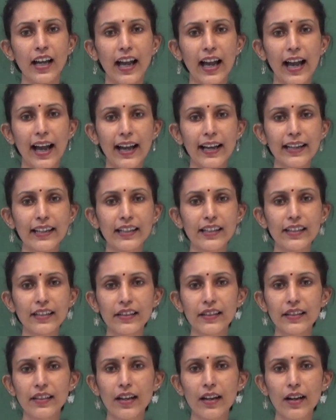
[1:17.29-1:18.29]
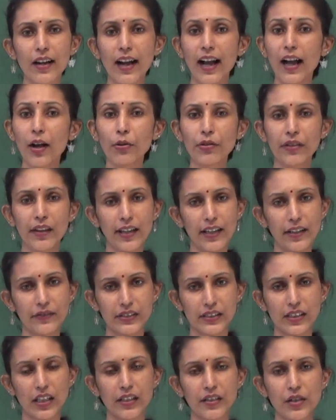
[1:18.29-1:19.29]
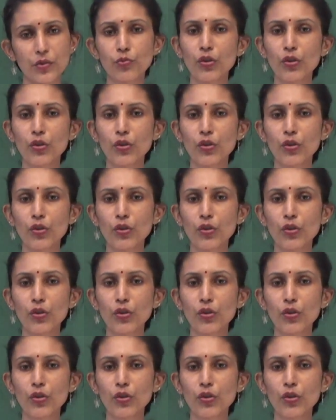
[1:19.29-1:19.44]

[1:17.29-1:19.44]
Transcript: and how they have started,